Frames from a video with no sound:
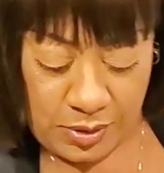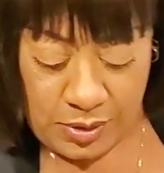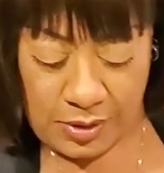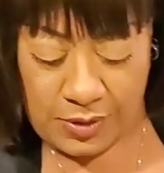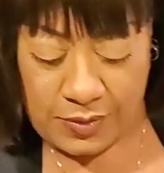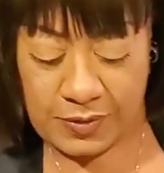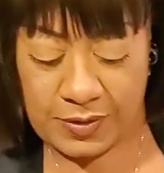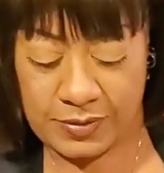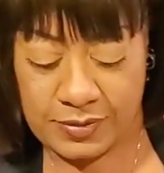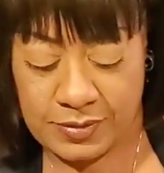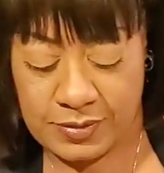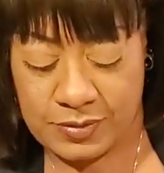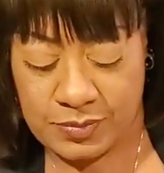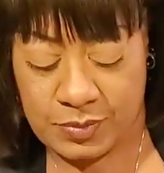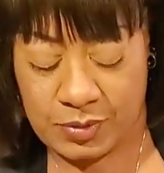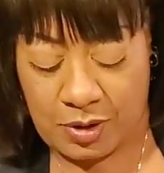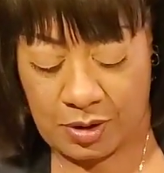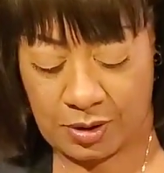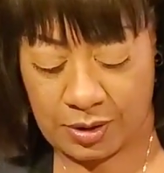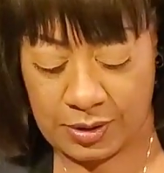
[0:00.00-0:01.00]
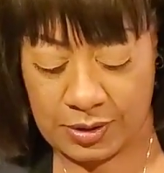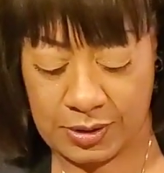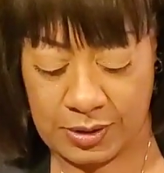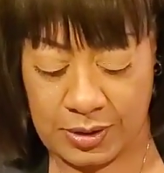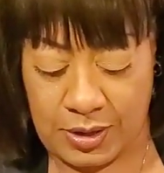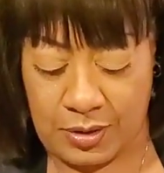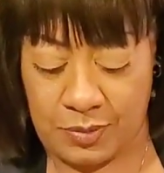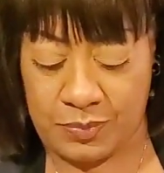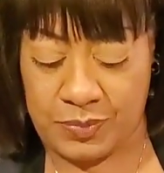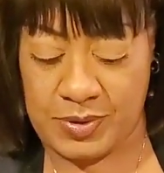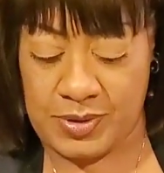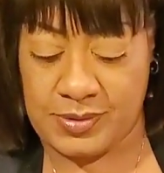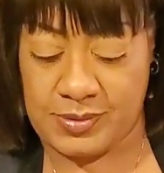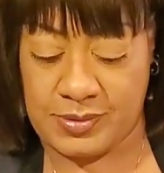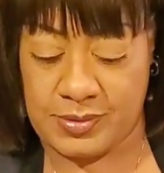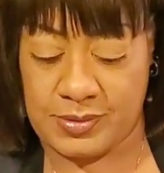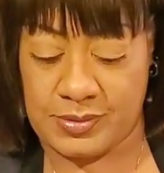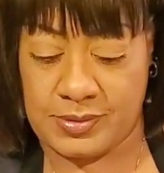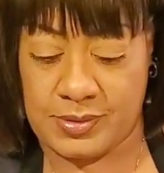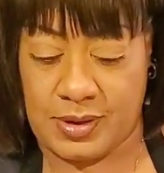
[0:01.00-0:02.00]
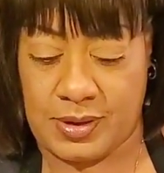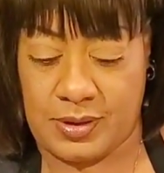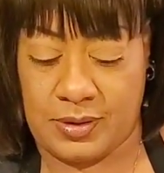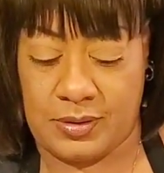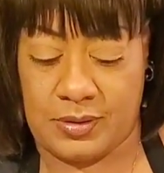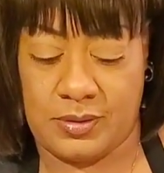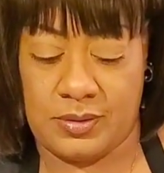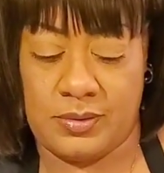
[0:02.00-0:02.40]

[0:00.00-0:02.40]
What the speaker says: This is what our cutout piece looks like.